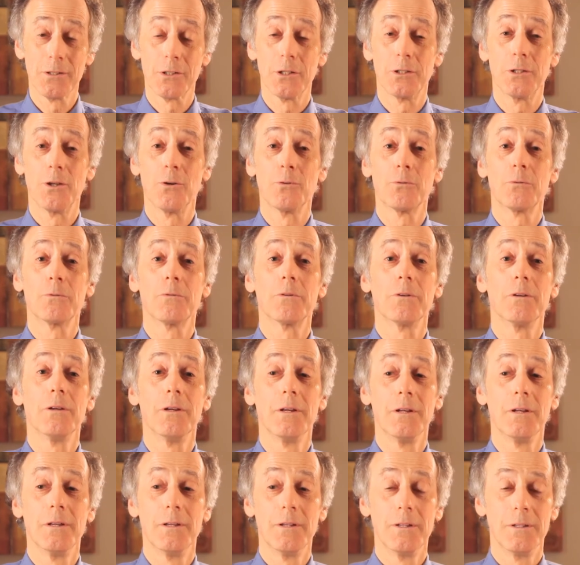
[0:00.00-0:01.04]
so
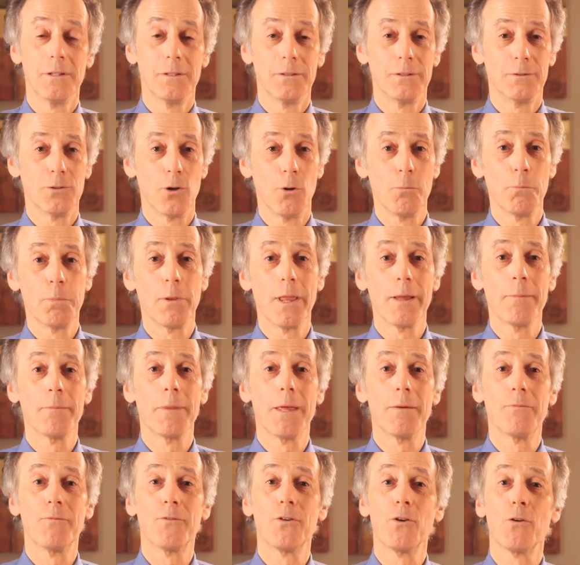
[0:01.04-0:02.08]
don't blame
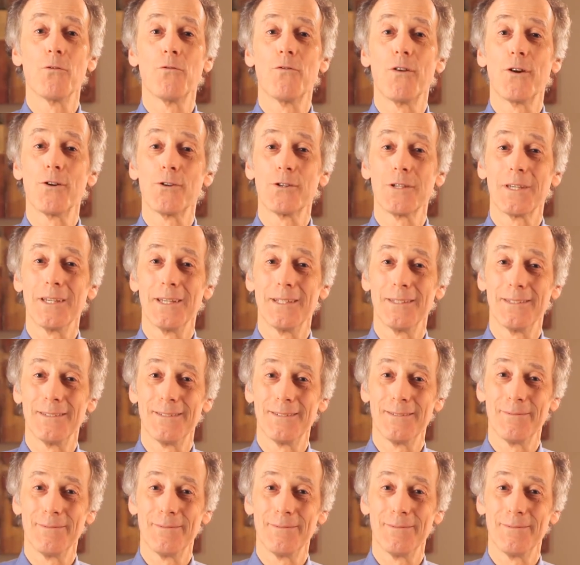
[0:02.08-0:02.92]
them for your fair skin.